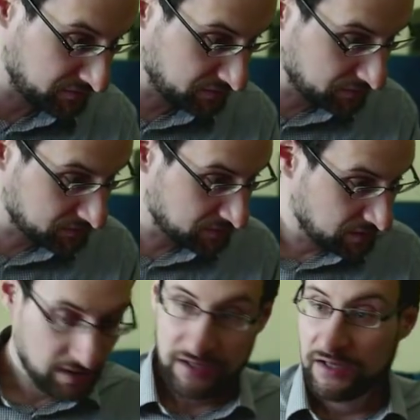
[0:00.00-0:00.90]
this
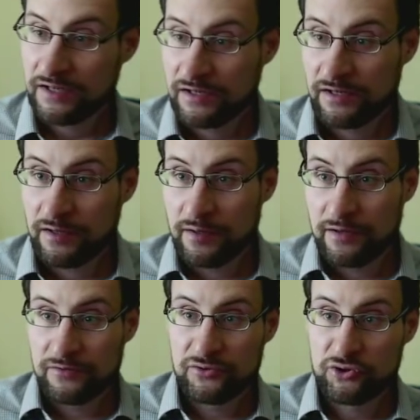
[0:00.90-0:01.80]

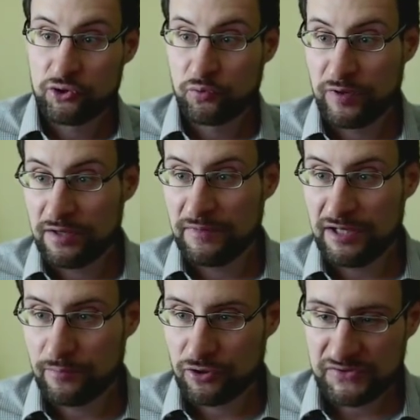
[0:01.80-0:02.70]
Chuwi
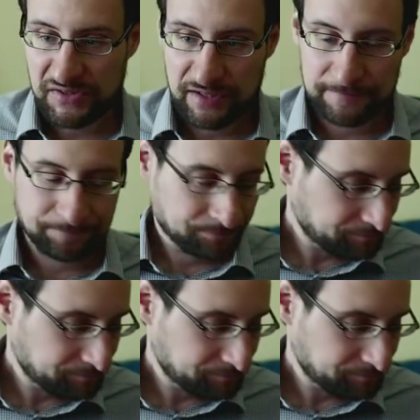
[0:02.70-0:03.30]
MiniBook thing.